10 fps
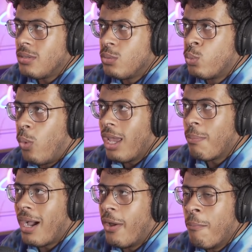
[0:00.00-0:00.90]

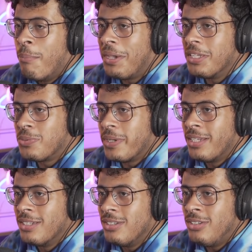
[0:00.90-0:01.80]
wipe out
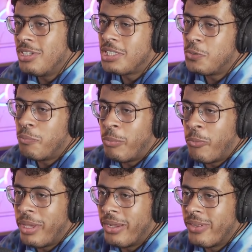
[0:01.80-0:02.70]
bigotry just through people
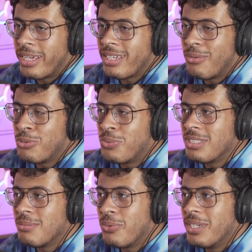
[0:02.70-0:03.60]
being like, "Oh well,
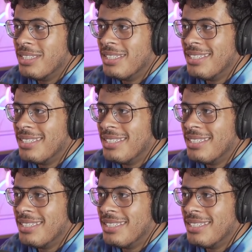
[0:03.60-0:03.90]
what's the point?"